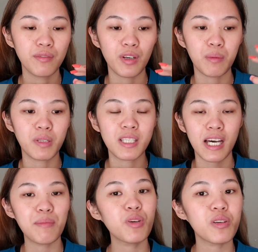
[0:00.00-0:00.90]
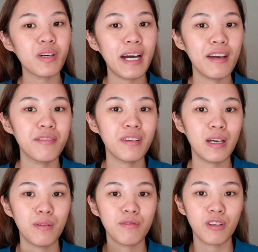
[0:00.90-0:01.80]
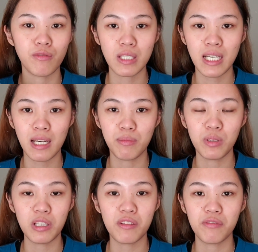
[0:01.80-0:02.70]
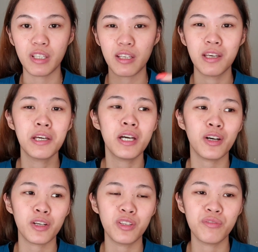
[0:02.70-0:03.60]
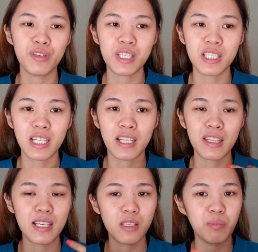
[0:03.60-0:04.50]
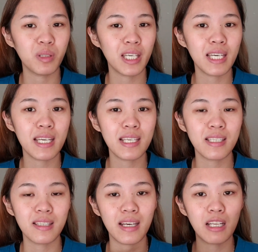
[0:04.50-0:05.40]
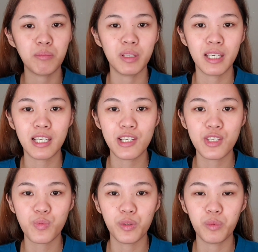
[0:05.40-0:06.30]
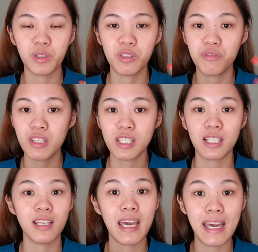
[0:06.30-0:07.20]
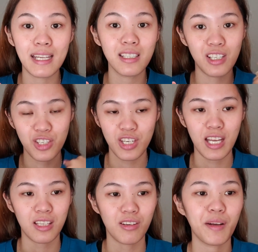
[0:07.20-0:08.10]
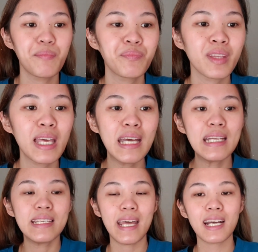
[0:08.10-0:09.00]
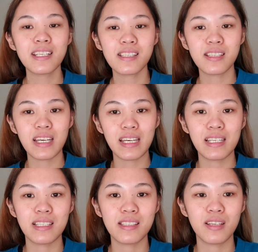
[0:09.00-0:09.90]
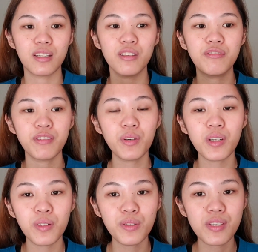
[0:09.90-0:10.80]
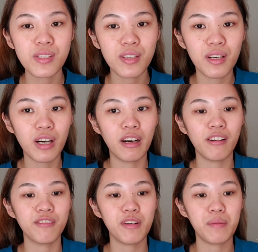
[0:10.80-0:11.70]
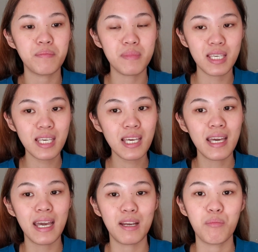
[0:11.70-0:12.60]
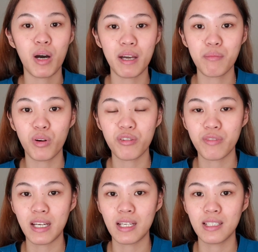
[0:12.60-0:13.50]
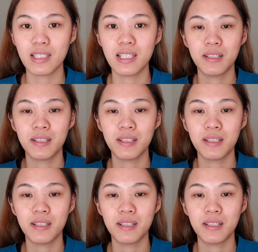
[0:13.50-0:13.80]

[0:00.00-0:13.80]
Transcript: from the time you arrive and from the time you leave. Like, are you visiting this place and that place, when will you visit, and etc. Next is the photos of me and my boyfriend